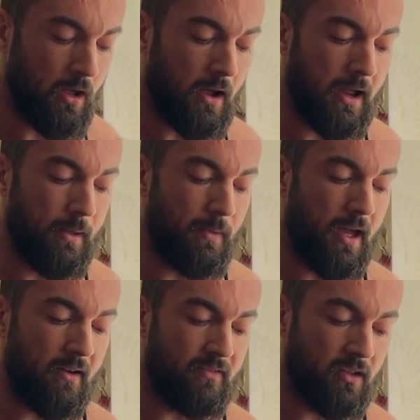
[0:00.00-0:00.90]
I am
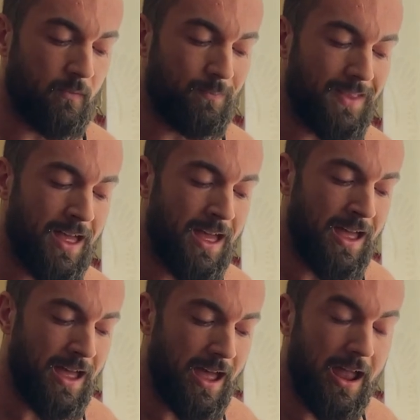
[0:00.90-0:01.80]
having
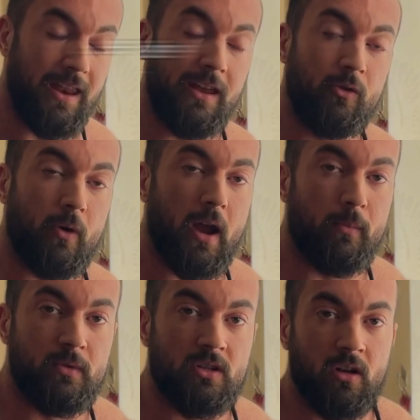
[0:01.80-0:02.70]
80 grams